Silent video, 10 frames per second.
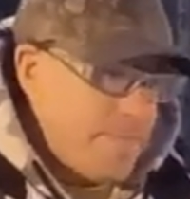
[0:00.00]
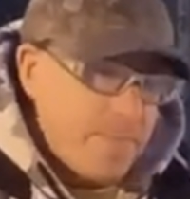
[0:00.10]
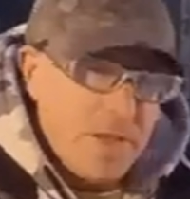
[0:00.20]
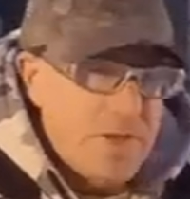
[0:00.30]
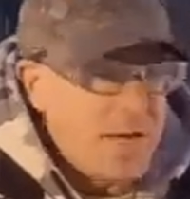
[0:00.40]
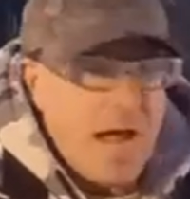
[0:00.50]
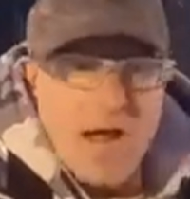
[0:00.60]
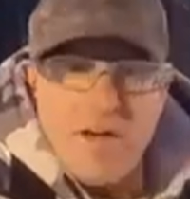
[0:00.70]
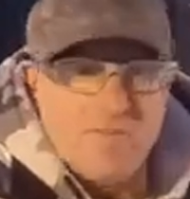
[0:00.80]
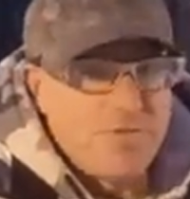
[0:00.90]
you
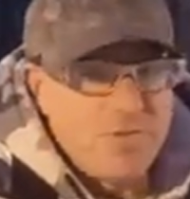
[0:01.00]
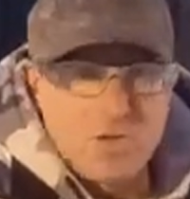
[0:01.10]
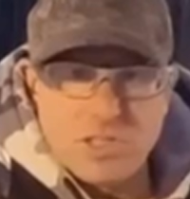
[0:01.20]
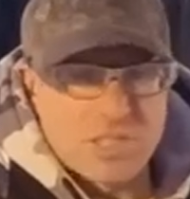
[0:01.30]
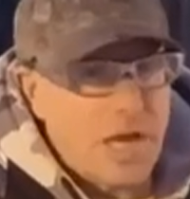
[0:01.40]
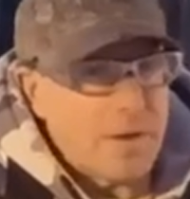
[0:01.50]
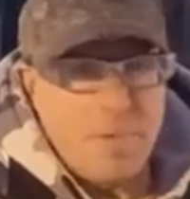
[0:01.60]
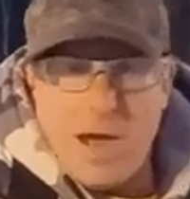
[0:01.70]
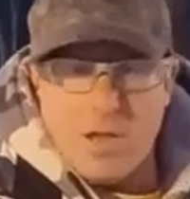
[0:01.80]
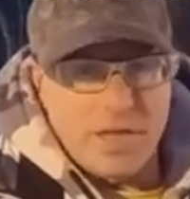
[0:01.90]
can
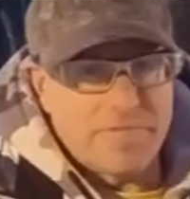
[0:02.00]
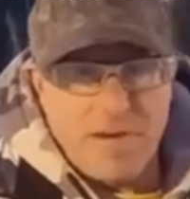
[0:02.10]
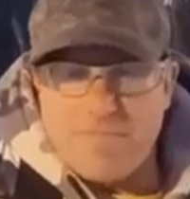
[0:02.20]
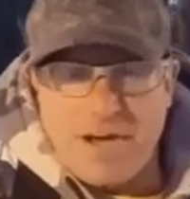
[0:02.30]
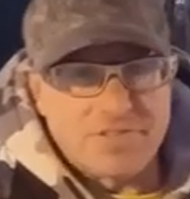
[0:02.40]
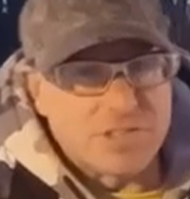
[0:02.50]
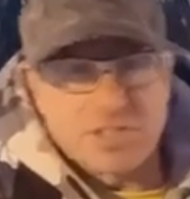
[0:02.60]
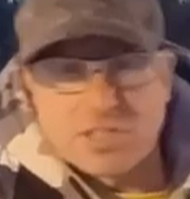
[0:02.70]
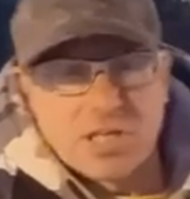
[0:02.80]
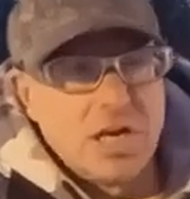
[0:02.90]
stockpile like
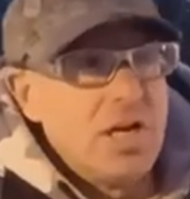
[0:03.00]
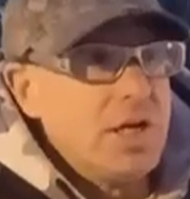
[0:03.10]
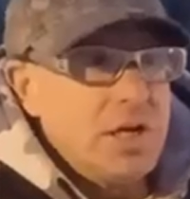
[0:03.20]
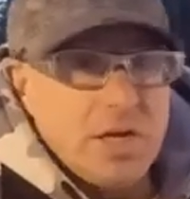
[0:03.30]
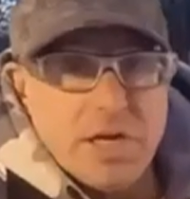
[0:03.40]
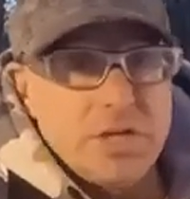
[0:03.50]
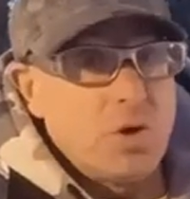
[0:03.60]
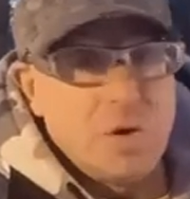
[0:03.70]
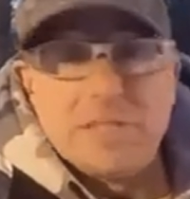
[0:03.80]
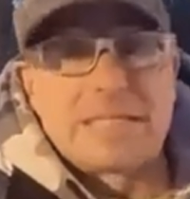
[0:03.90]
5.56, you
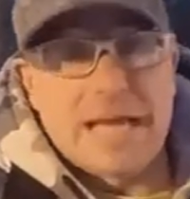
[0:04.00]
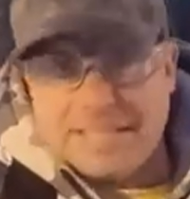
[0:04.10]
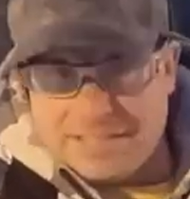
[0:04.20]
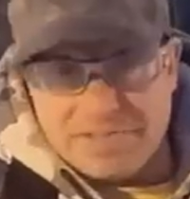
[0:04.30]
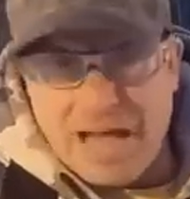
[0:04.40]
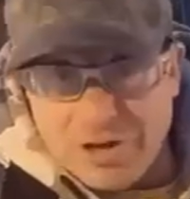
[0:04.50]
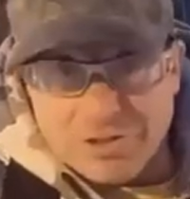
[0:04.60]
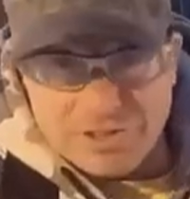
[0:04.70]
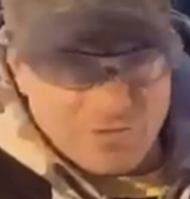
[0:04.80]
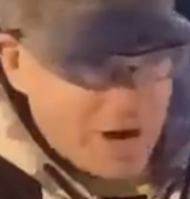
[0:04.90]
know, in the tens of
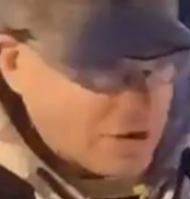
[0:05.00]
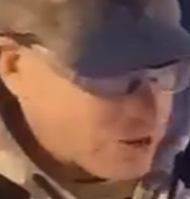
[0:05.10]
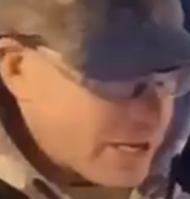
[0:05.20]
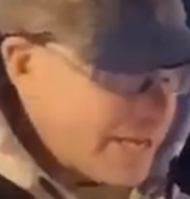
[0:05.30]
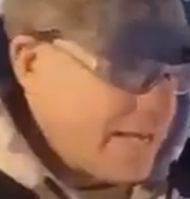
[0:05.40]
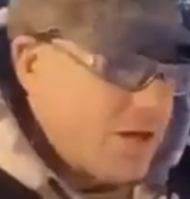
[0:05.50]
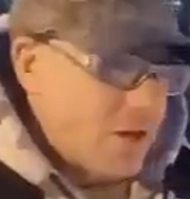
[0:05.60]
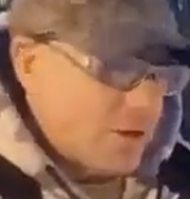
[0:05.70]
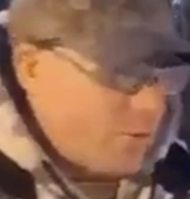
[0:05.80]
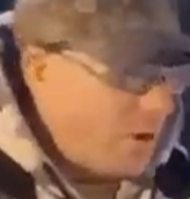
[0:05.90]
thousands of rounds, okay?
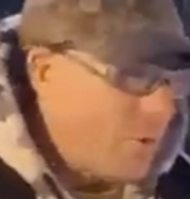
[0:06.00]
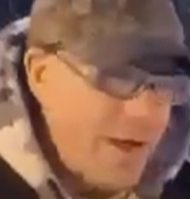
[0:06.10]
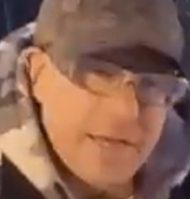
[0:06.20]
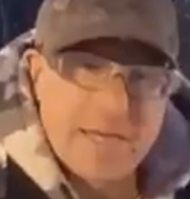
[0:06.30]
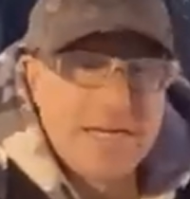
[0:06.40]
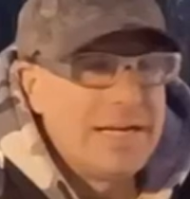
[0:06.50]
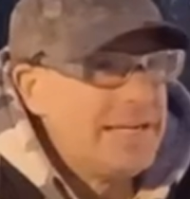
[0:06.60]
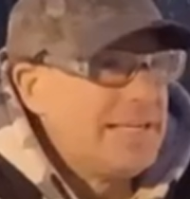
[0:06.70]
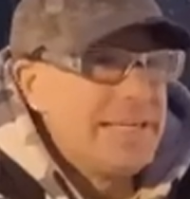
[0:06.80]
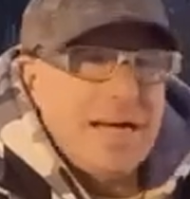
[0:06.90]
308,
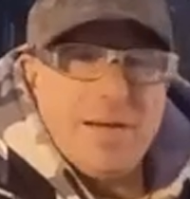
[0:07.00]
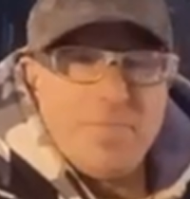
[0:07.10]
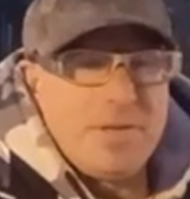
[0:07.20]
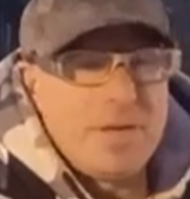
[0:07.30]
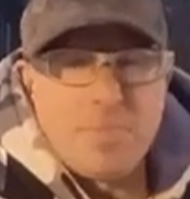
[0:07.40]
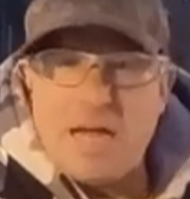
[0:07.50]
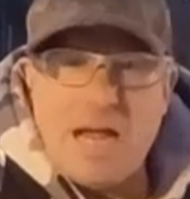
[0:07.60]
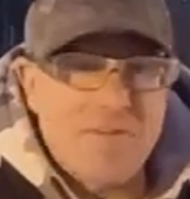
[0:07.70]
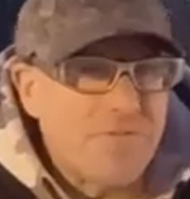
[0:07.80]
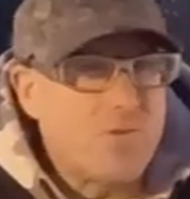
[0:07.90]
I mean, you might
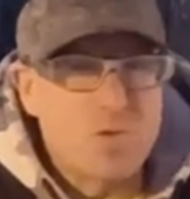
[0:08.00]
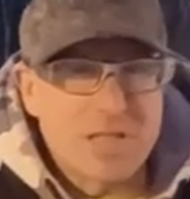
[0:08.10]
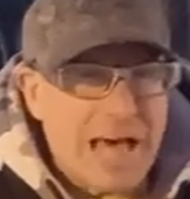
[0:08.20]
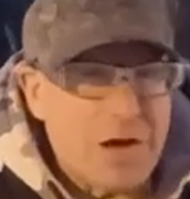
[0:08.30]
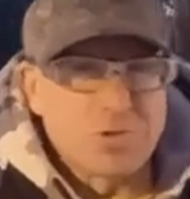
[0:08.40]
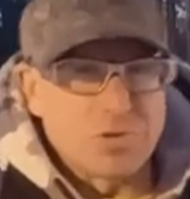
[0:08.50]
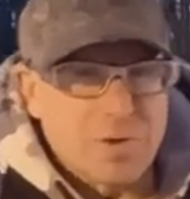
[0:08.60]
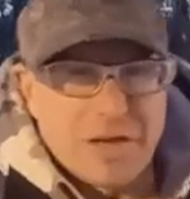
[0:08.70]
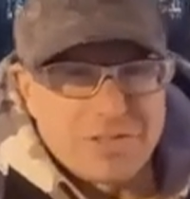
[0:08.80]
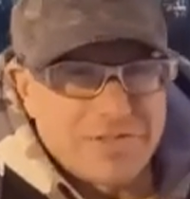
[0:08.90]
have a few thousand
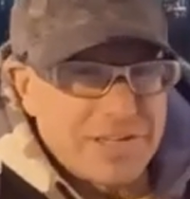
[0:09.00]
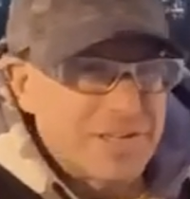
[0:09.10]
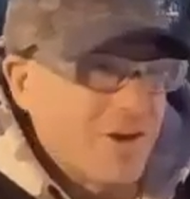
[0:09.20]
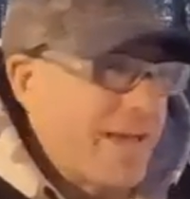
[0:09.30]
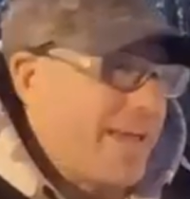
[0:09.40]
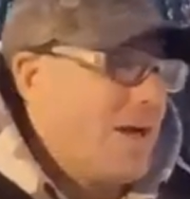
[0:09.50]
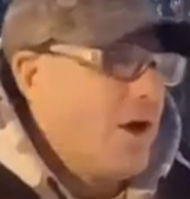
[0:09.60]
rounds of this, okay?